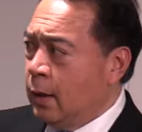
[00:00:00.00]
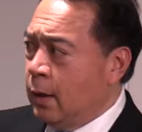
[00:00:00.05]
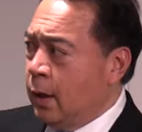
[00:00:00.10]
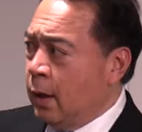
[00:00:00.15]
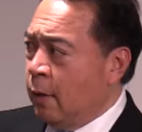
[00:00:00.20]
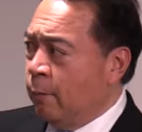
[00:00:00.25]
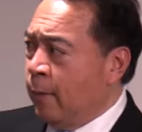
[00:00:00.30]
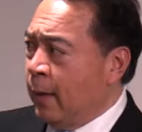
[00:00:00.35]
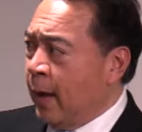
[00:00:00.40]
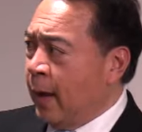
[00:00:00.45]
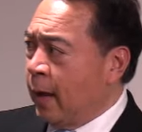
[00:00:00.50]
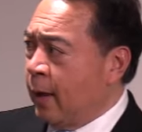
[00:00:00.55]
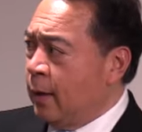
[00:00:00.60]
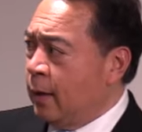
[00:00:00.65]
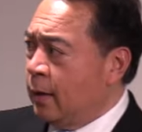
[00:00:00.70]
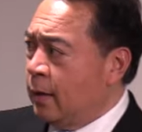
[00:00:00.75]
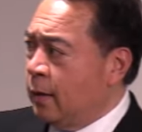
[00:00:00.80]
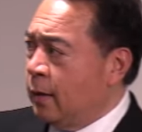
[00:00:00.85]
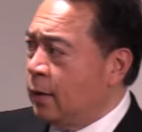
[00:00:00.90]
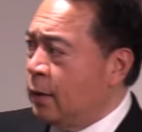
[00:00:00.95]
Oh my,
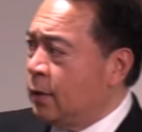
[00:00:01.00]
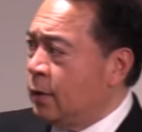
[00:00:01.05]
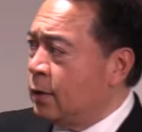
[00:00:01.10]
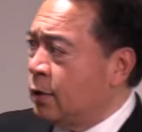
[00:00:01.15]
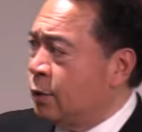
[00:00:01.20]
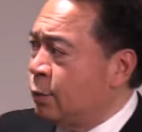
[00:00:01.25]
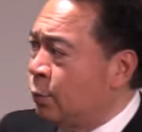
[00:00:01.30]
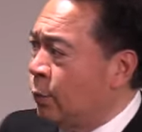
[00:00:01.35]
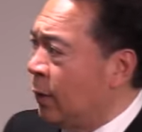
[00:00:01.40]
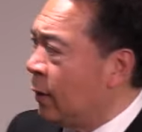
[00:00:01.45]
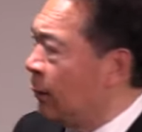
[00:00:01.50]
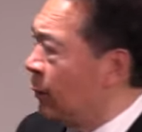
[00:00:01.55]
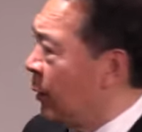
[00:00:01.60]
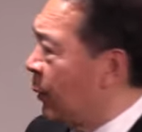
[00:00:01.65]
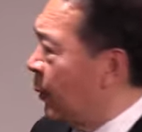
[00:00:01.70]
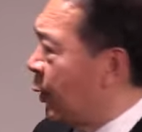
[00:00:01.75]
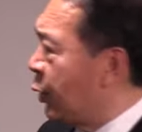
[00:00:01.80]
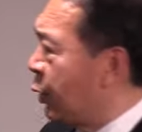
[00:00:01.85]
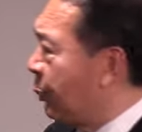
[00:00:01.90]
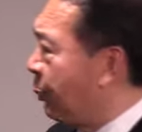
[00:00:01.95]
this is one of the
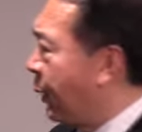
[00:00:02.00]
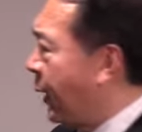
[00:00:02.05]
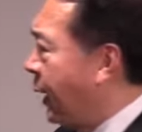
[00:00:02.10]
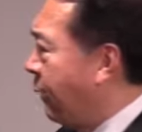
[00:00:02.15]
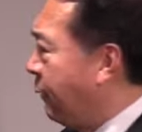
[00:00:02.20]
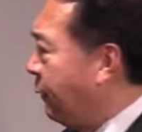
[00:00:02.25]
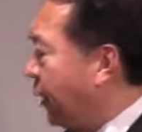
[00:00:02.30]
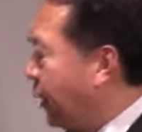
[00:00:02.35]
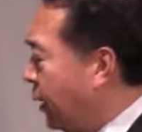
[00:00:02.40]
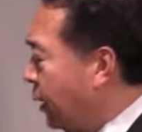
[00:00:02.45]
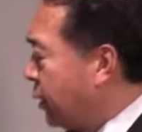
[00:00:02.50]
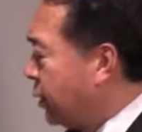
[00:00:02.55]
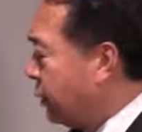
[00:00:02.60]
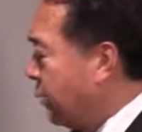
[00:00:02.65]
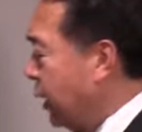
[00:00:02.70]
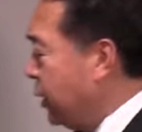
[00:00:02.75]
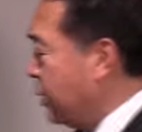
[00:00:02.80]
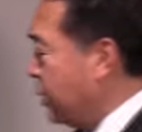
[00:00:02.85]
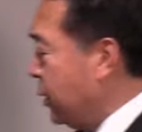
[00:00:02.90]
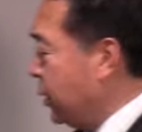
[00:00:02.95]
most powerful
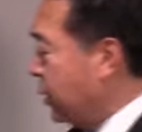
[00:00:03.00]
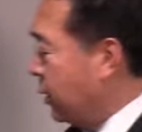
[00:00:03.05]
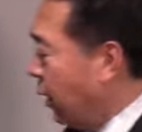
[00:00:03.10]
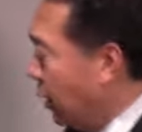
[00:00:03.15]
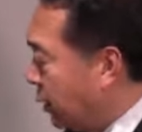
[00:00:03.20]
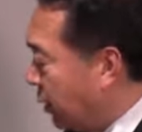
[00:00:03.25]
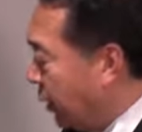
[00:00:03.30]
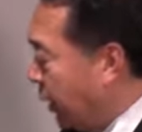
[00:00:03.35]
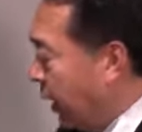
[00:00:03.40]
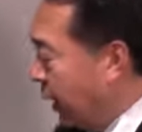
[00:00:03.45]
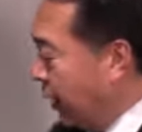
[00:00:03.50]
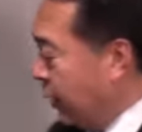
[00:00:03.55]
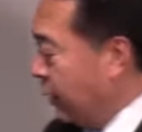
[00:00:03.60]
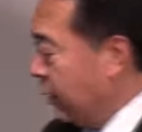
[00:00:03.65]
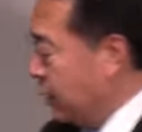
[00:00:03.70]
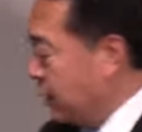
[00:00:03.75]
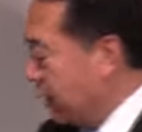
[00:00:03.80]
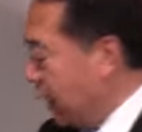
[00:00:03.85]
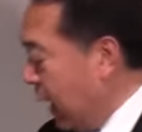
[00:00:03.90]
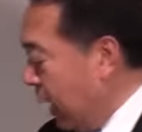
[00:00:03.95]
illustrations Dr.
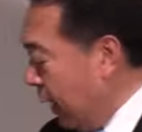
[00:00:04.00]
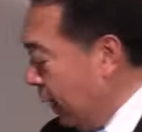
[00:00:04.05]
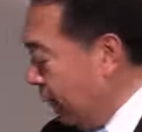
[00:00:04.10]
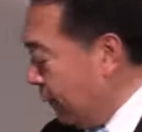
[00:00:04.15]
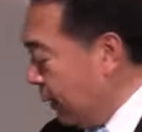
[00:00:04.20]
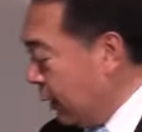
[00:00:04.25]
Eggerichs gave.